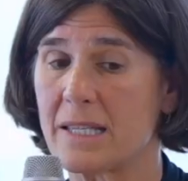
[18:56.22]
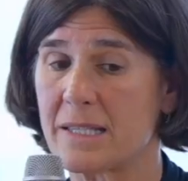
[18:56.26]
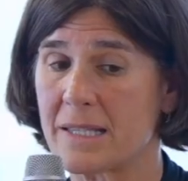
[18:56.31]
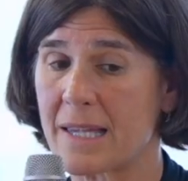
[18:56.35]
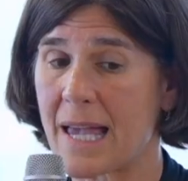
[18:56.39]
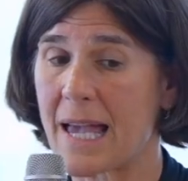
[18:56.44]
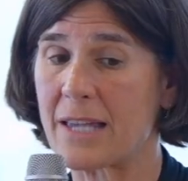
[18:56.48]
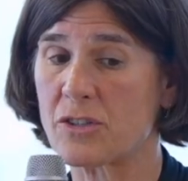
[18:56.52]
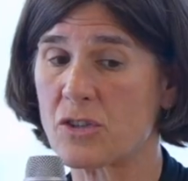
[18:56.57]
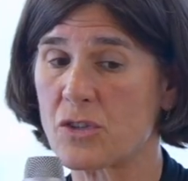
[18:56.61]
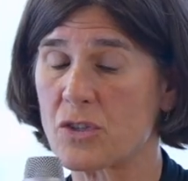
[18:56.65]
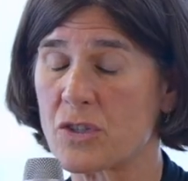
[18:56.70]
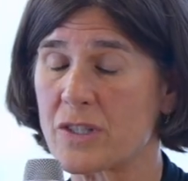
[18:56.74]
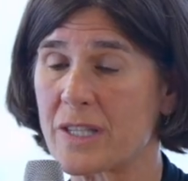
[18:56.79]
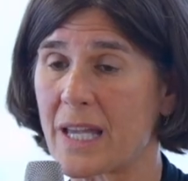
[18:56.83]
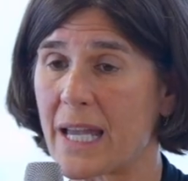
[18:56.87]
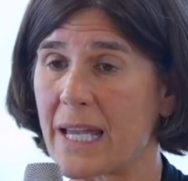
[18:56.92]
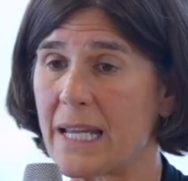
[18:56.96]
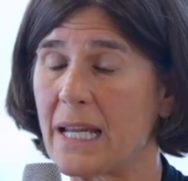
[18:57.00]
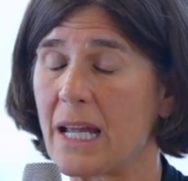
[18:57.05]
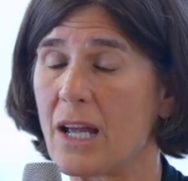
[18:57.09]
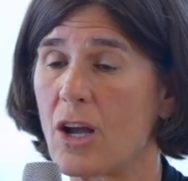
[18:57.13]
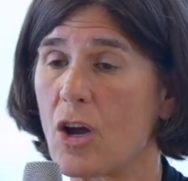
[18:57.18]
disaster
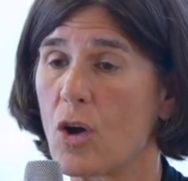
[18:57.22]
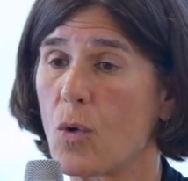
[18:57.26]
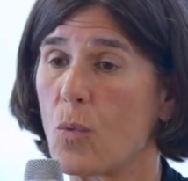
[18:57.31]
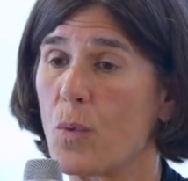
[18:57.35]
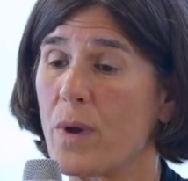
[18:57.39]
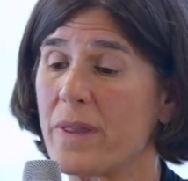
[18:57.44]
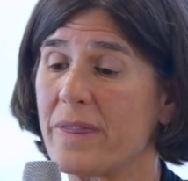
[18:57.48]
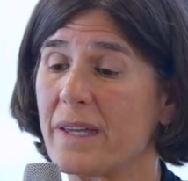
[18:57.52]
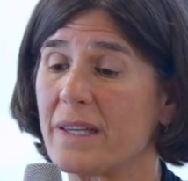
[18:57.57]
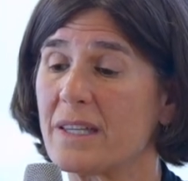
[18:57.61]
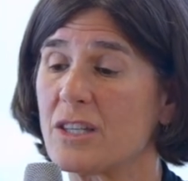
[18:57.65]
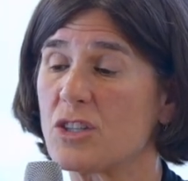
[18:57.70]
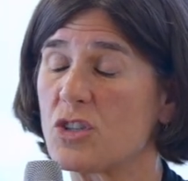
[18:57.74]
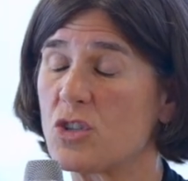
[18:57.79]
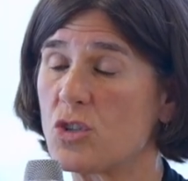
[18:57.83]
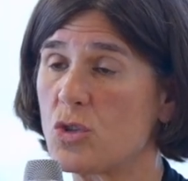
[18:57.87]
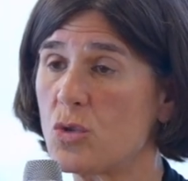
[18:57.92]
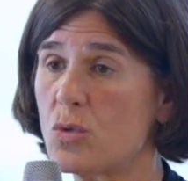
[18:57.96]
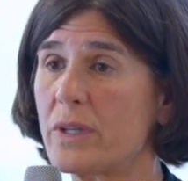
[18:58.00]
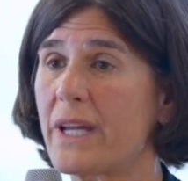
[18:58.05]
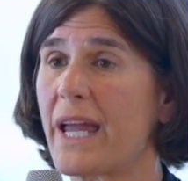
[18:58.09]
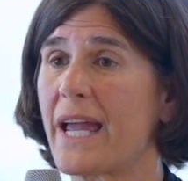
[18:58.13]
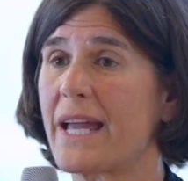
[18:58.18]
site, with
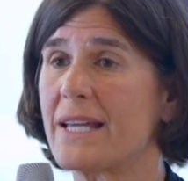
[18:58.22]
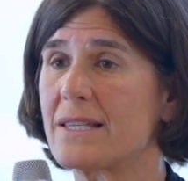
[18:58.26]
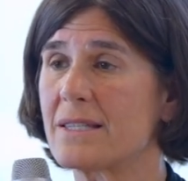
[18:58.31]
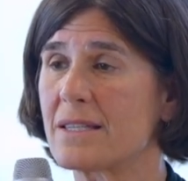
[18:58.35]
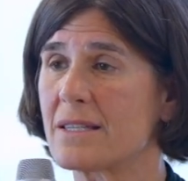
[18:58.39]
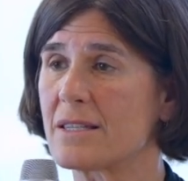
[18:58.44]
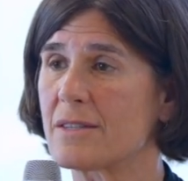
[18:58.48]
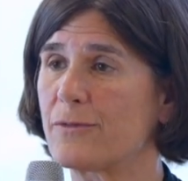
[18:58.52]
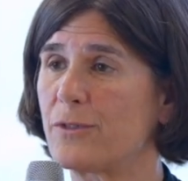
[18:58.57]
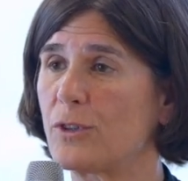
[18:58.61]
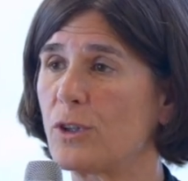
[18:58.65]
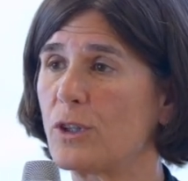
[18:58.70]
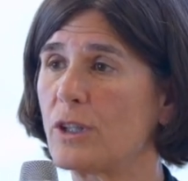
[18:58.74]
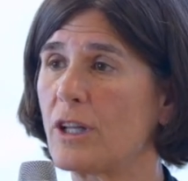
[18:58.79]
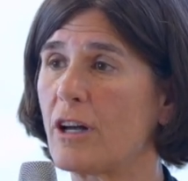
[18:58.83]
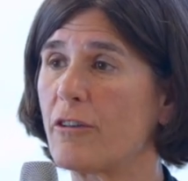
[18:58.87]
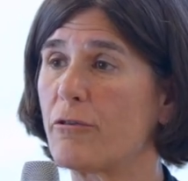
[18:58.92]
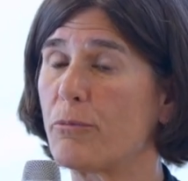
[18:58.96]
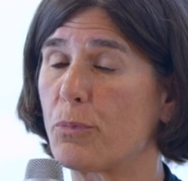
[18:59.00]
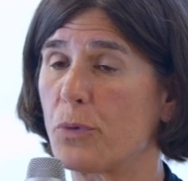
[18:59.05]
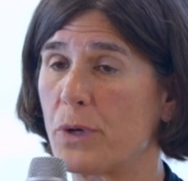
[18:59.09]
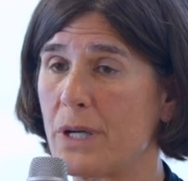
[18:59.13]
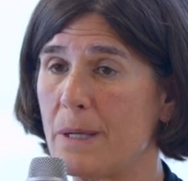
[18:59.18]
suitcases full
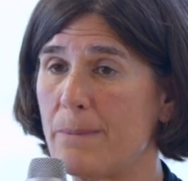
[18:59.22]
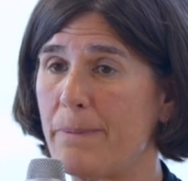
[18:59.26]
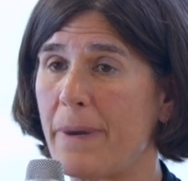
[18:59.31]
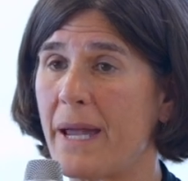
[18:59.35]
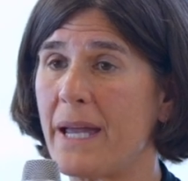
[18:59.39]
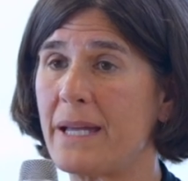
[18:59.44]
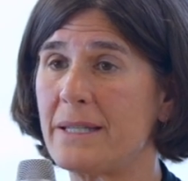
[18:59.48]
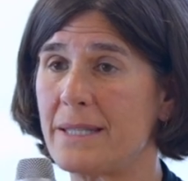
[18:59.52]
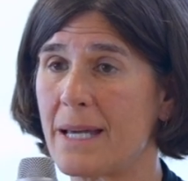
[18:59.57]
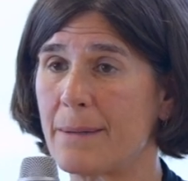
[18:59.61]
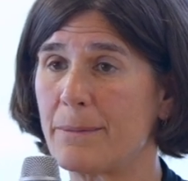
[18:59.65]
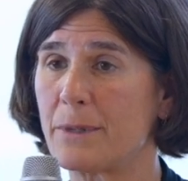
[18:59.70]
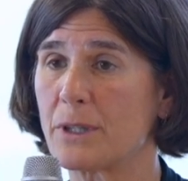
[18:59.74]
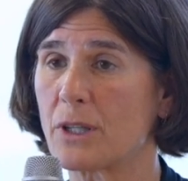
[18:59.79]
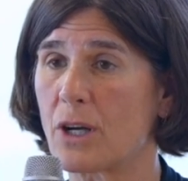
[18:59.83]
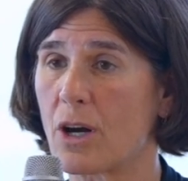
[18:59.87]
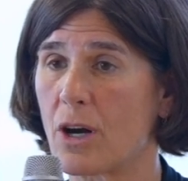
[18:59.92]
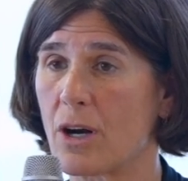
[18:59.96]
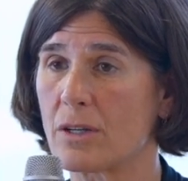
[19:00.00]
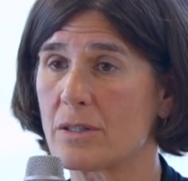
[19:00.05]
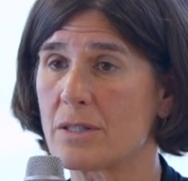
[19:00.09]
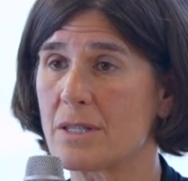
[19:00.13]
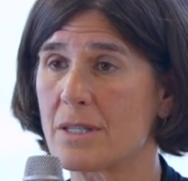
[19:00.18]
of prepaid debit
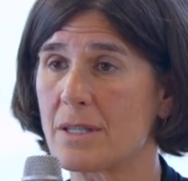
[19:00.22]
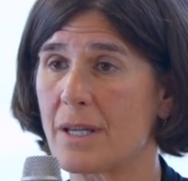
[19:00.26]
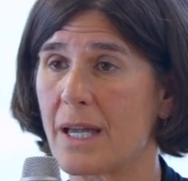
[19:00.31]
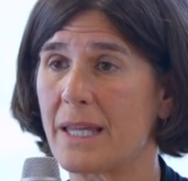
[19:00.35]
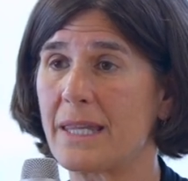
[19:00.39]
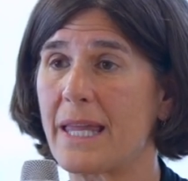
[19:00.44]
cards,